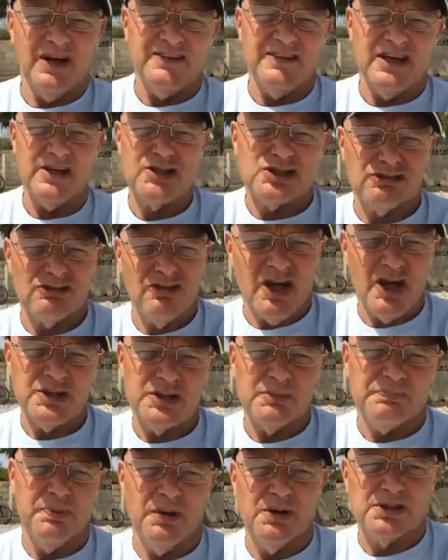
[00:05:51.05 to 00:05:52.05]
and they're trying
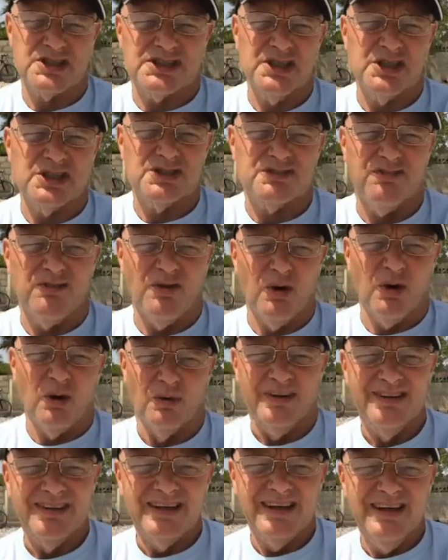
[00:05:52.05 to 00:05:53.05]
to push things
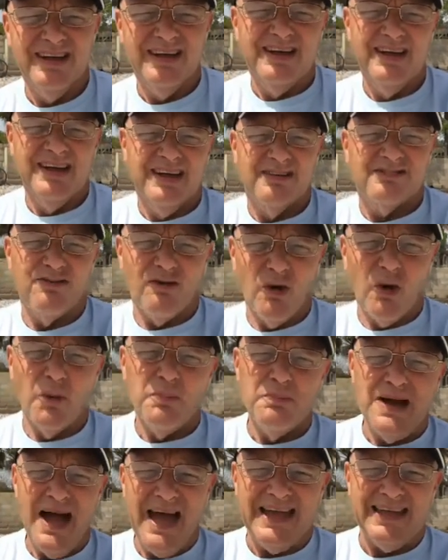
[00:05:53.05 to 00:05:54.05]
forward for
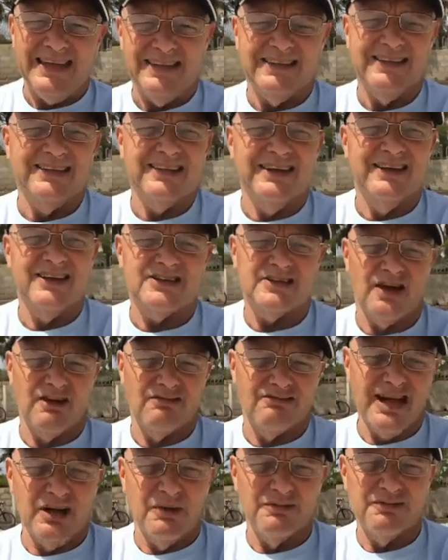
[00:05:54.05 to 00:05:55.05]
May, as I
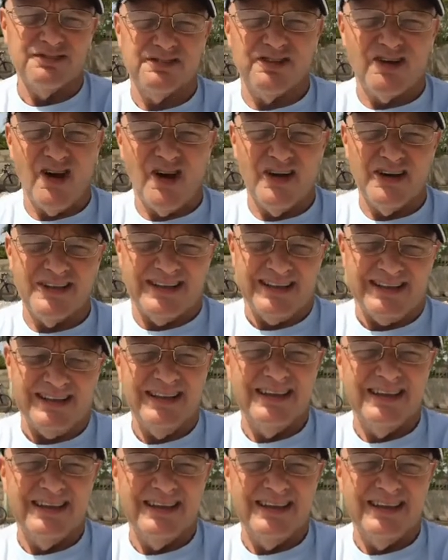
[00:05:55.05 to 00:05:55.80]
read on Friday.